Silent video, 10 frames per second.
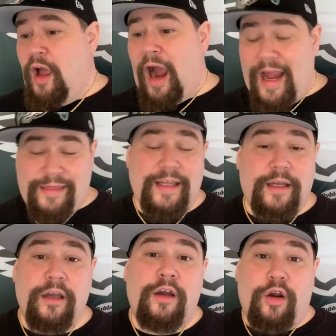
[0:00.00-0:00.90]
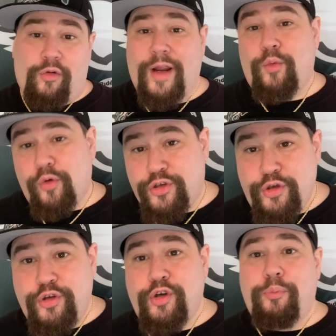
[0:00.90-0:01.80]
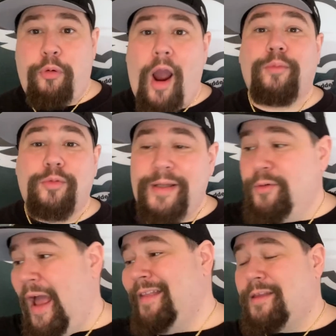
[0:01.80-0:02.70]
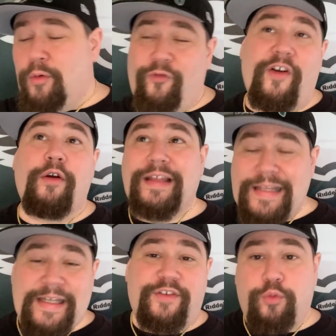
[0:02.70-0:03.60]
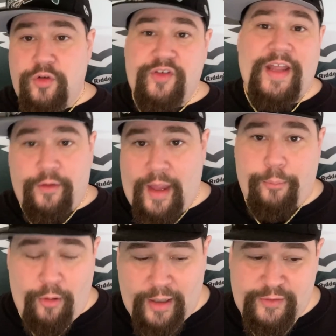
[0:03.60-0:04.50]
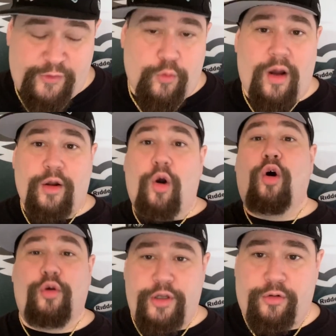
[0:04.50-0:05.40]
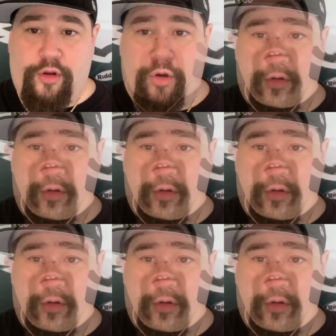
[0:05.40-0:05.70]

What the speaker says: I think Greg Ward Jr. probably, at the very least, will stay on that practice squad all year long.